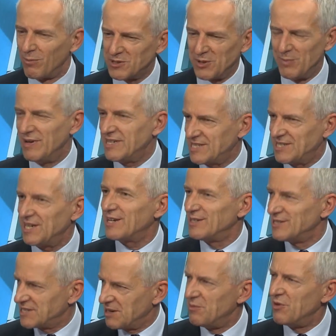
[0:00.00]
optimistic
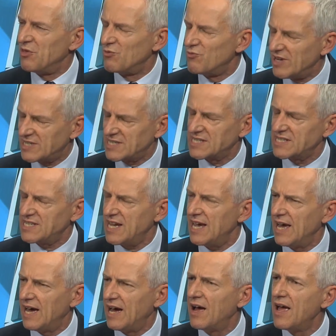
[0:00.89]
and some of the risks
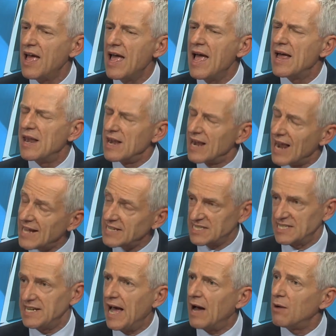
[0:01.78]
here.
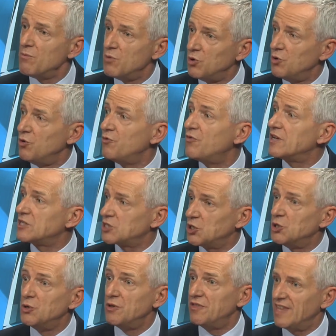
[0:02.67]
Let's now move
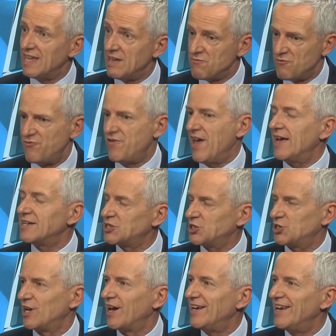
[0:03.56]
to the
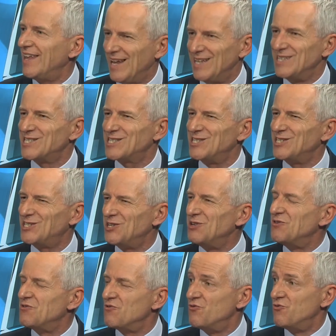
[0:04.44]
Werthstein
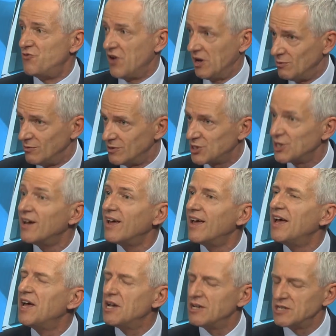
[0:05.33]
Institute vote.
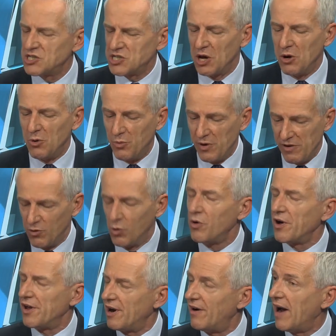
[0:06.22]
So we've
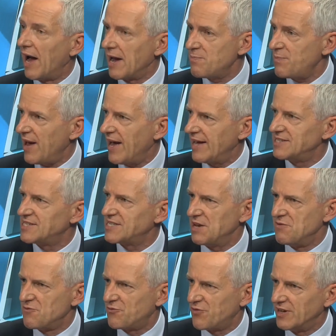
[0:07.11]
all got our
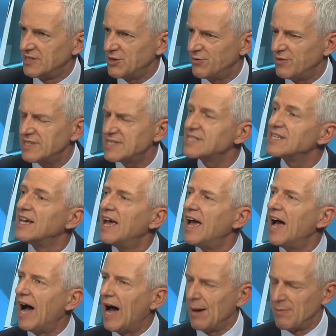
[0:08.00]
iPads in front of us.
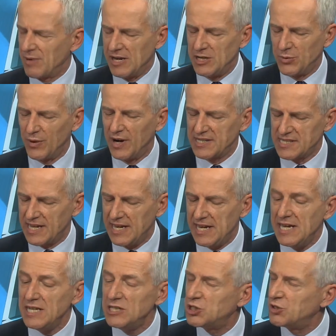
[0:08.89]
I'm going to ask
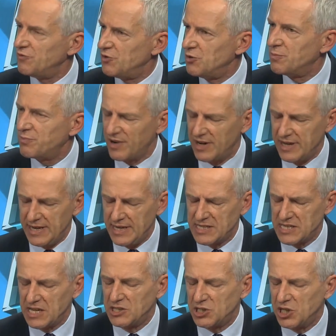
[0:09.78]
each of you,
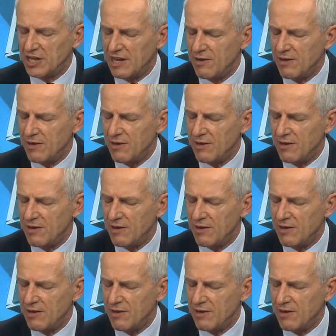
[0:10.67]
please, to